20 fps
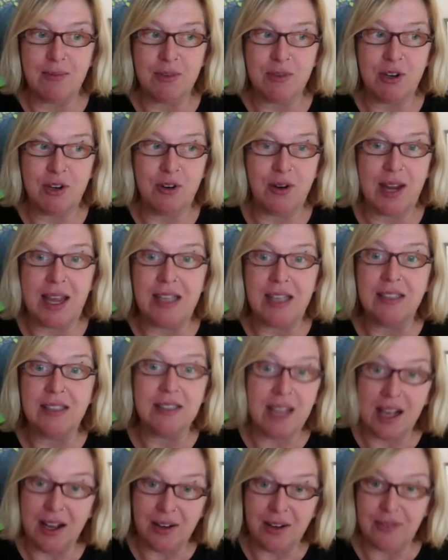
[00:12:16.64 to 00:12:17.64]
create
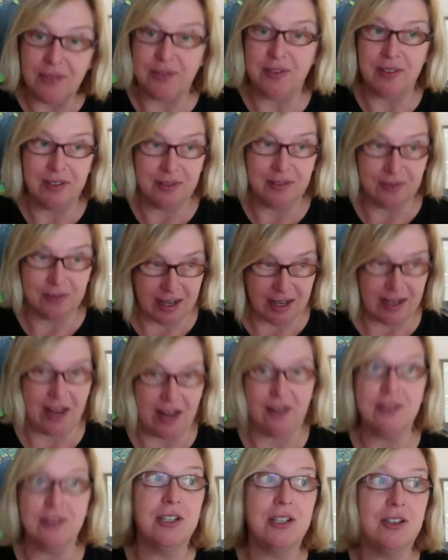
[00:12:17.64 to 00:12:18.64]
love right
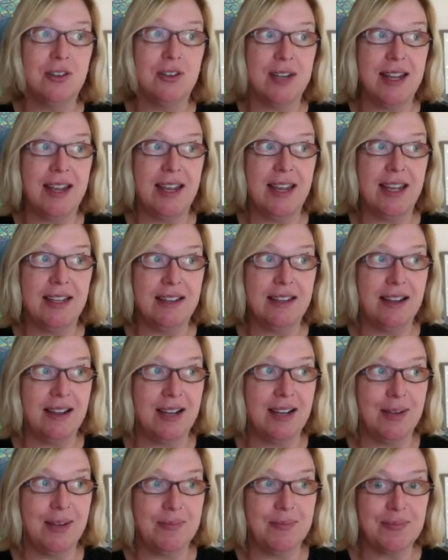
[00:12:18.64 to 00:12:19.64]
now, to create
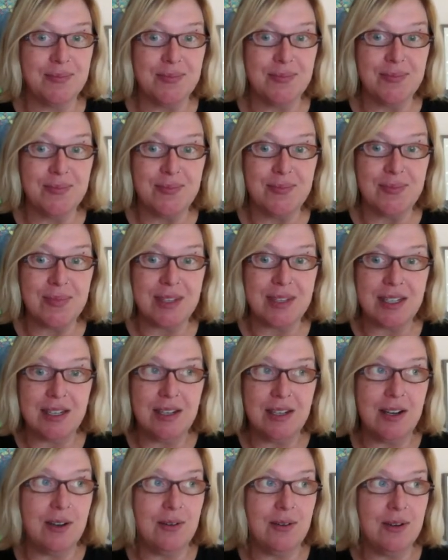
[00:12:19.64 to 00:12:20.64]

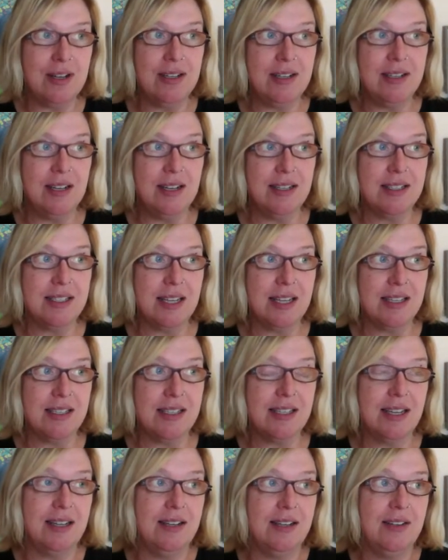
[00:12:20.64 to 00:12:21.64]
a
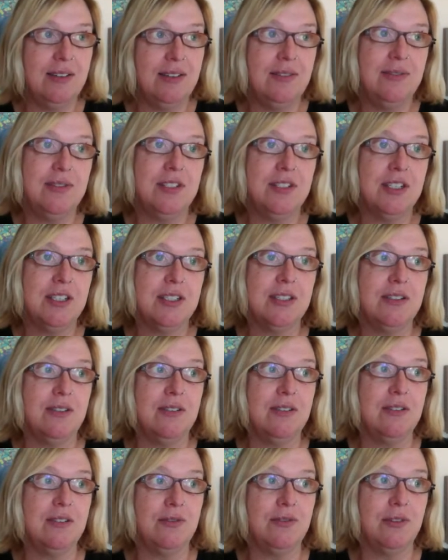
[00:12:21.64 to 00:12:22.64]
sense of just
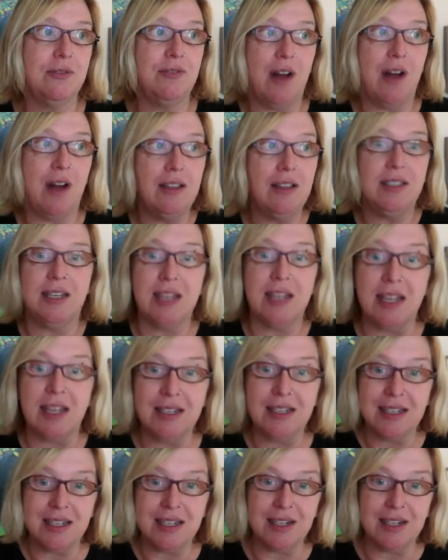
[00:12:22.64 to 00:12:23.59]
frivolity.